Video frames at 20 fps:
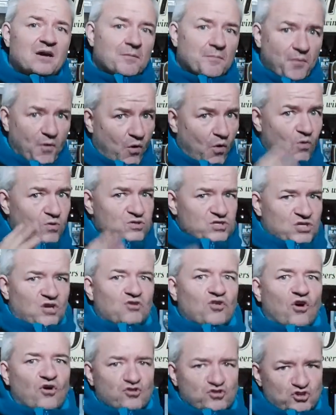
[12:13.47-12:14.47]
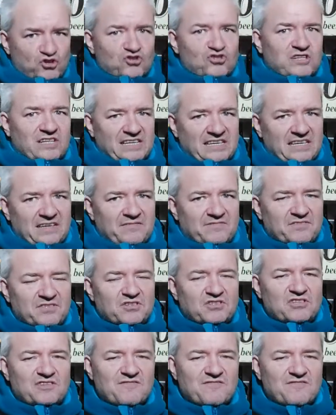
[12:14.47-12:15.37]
But also, not just leaves, because